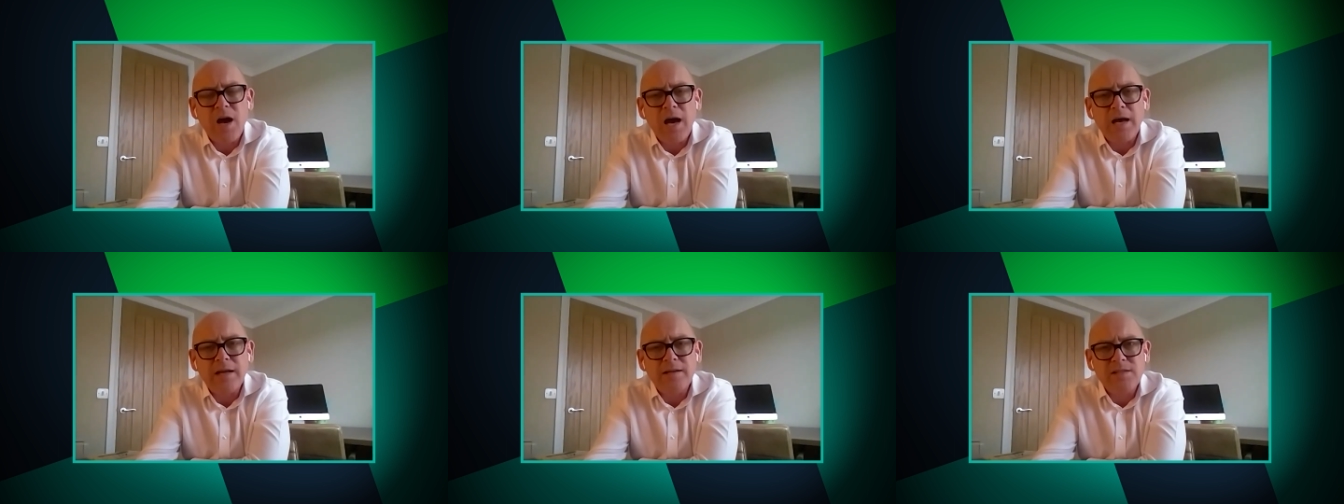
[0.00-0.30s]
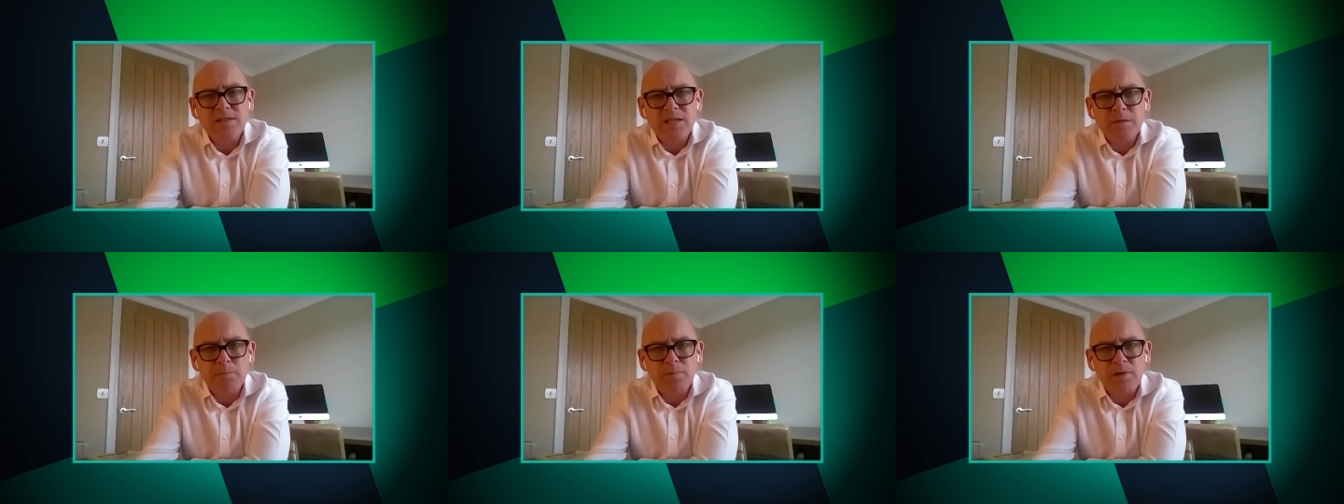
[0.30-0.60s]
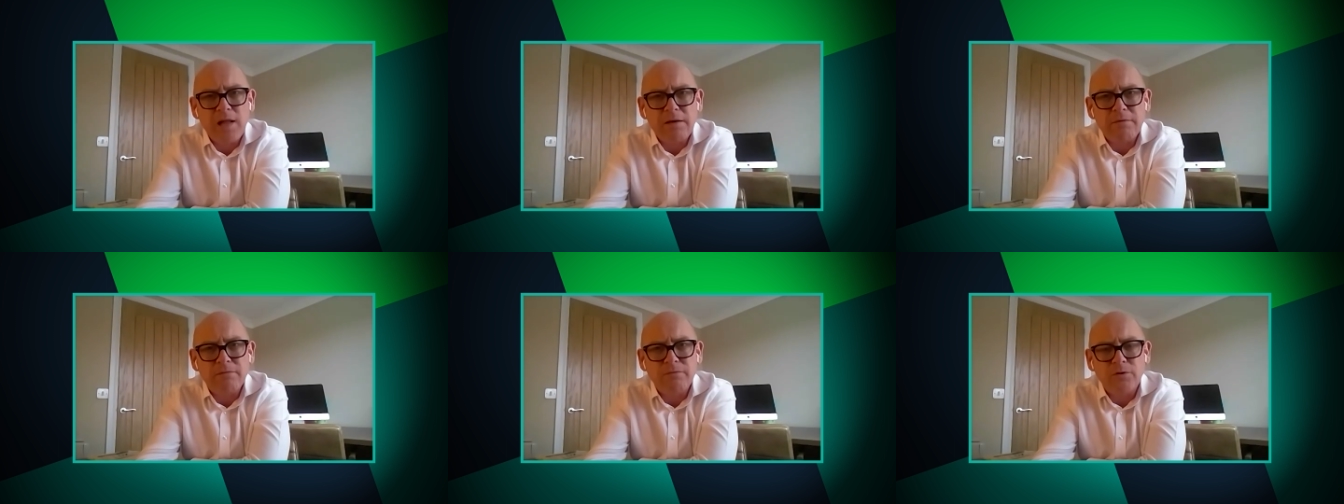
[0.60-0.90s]
IT
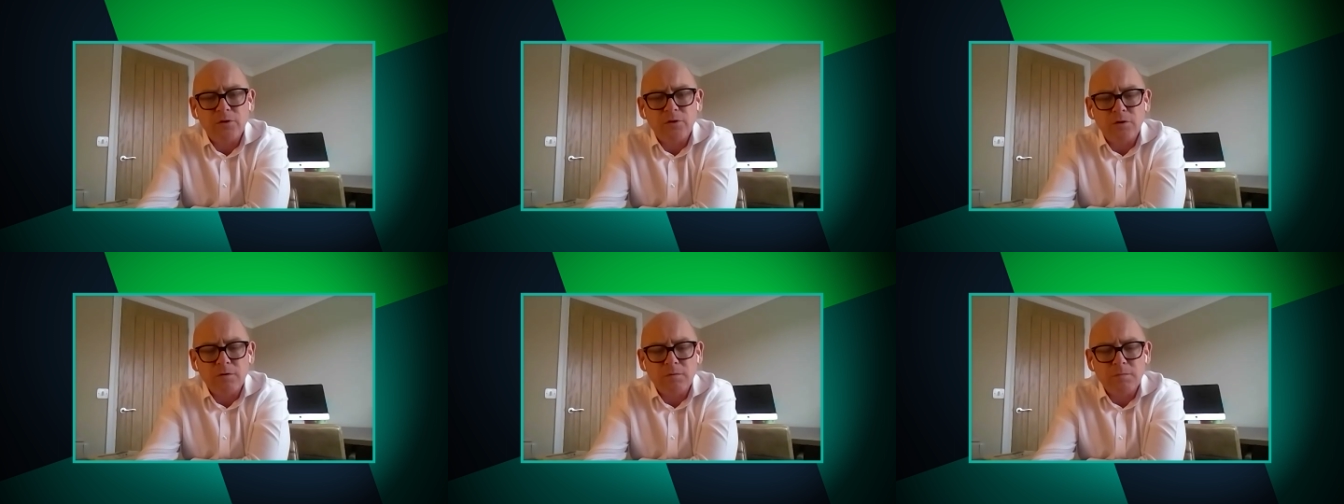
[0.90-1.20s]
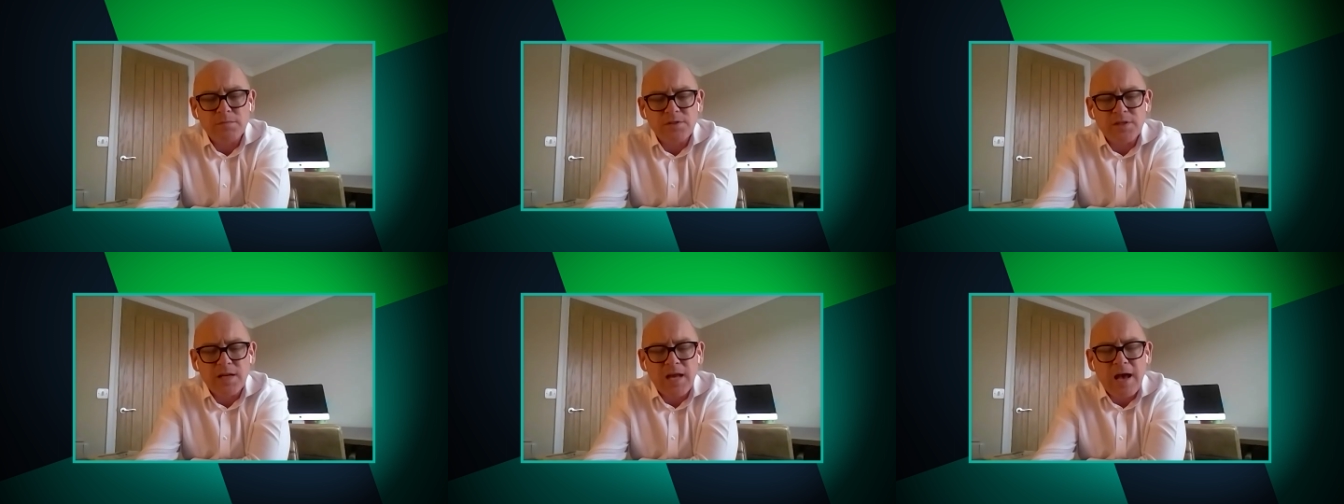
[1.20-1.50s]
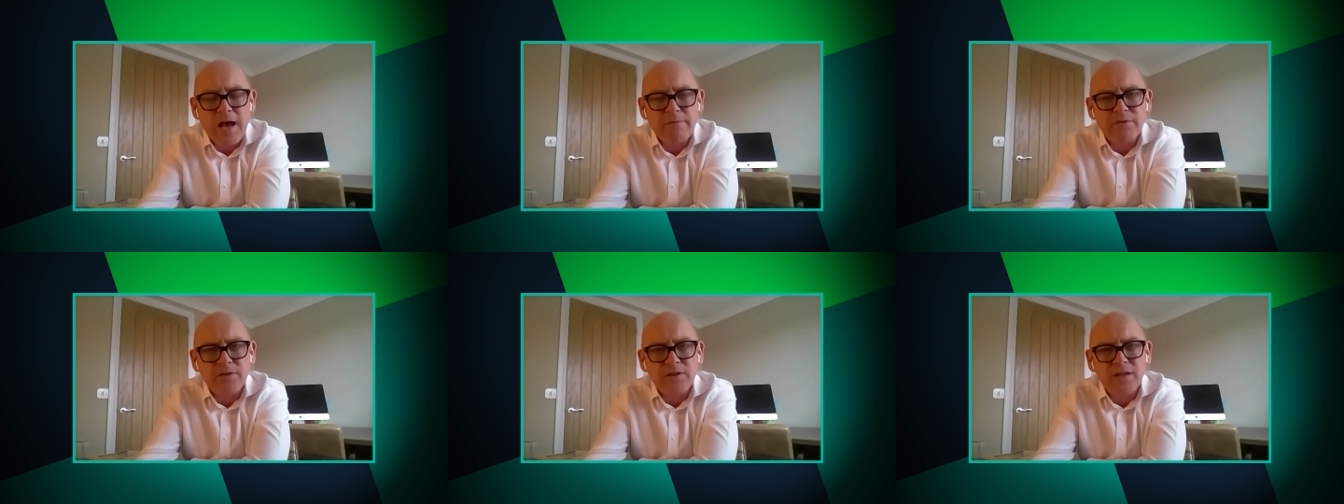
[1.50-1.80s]
platforms, and
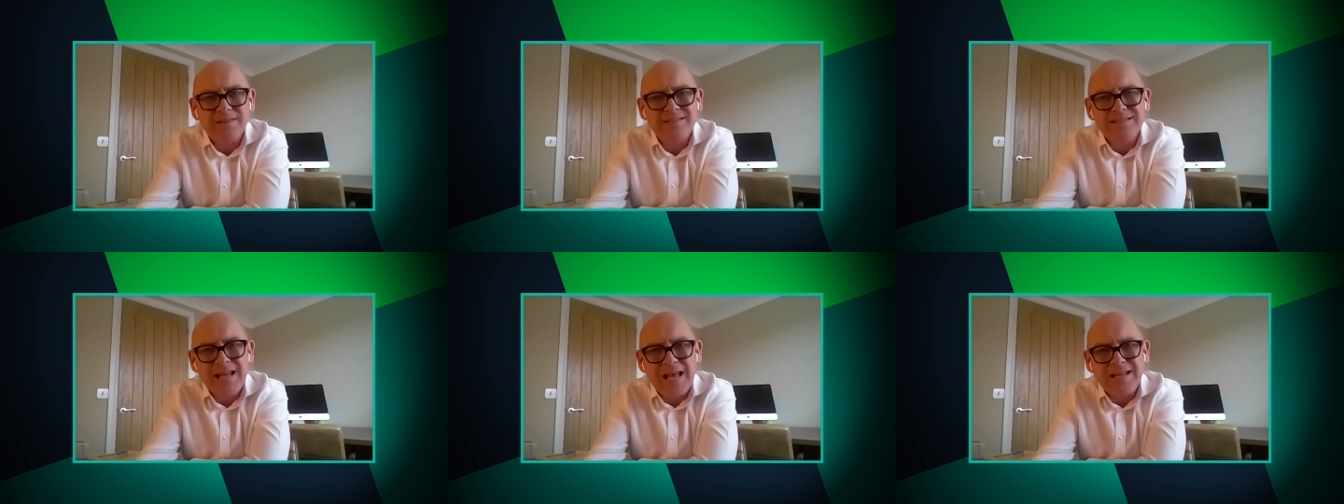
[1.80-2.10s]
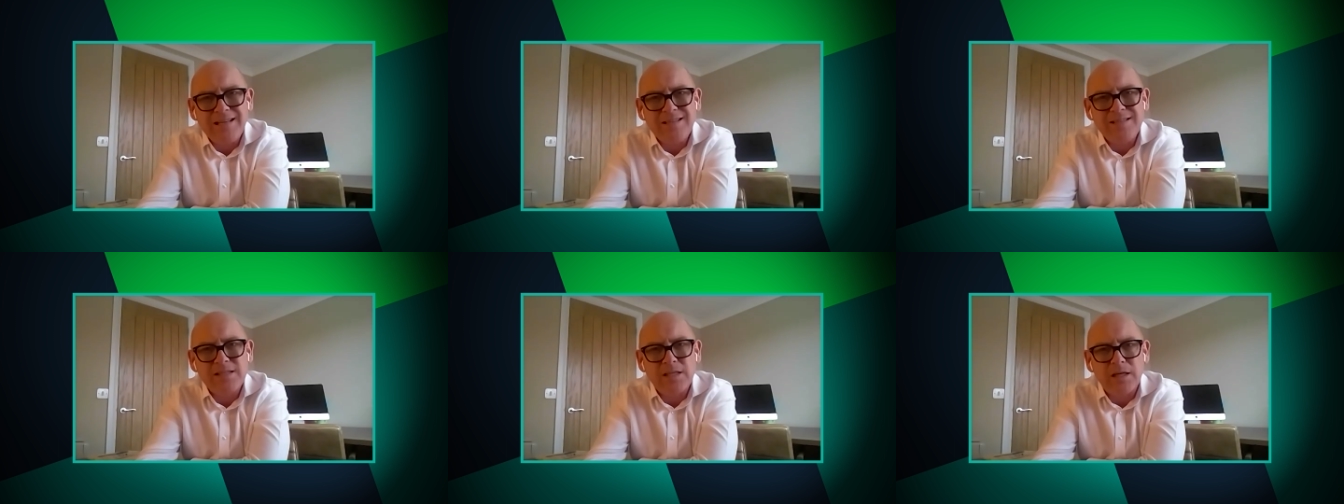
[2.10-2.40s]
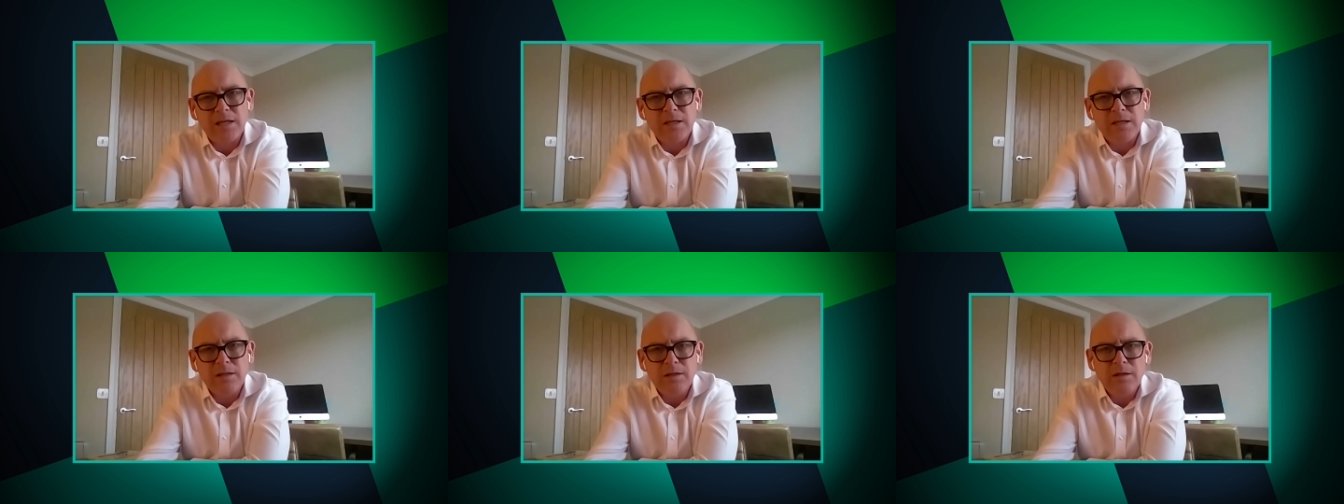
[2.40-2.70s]
having the
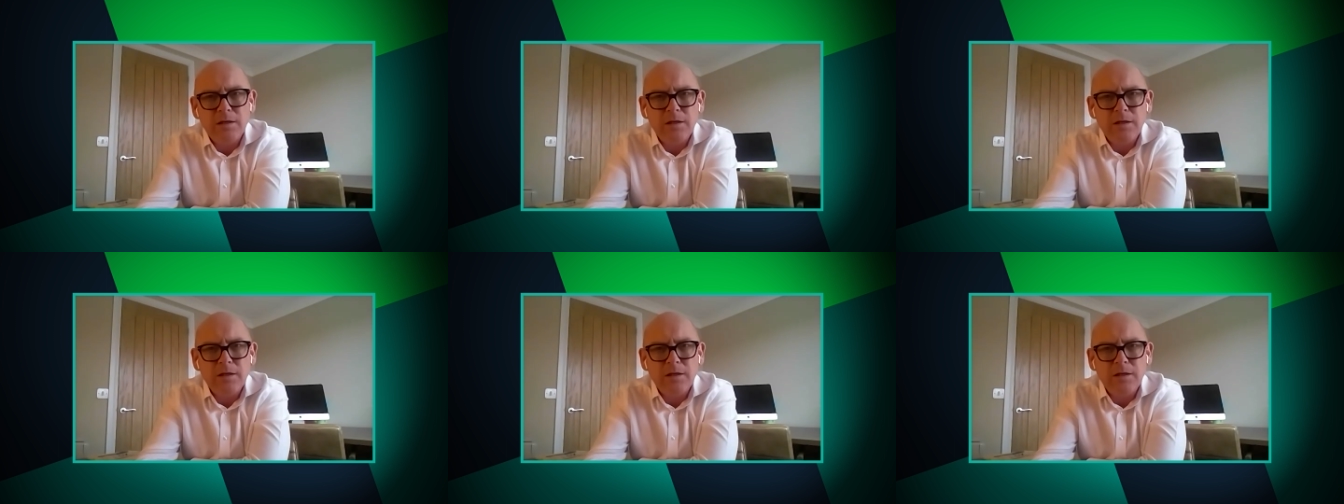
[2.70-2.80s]
data